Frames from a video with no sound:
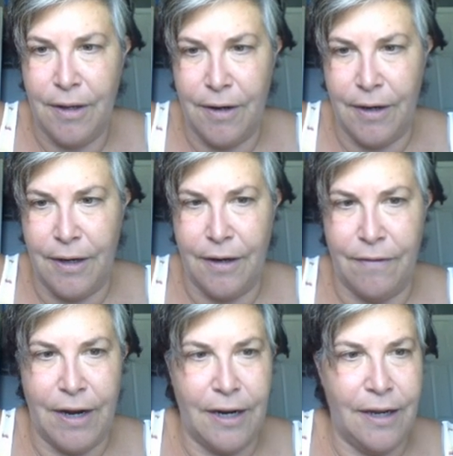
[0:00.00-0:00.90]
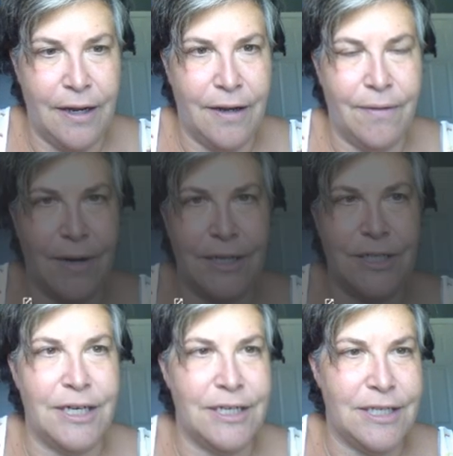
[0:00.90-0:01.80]
All right, you ready? Watch
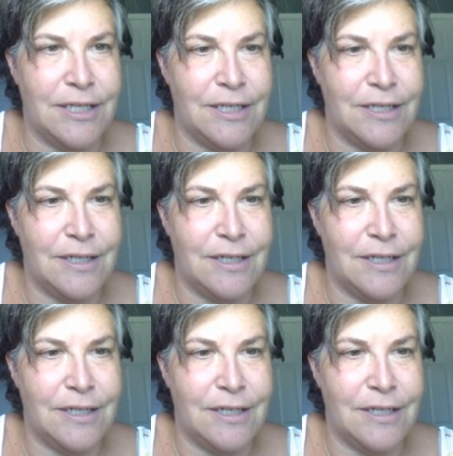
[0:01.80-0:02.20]
this.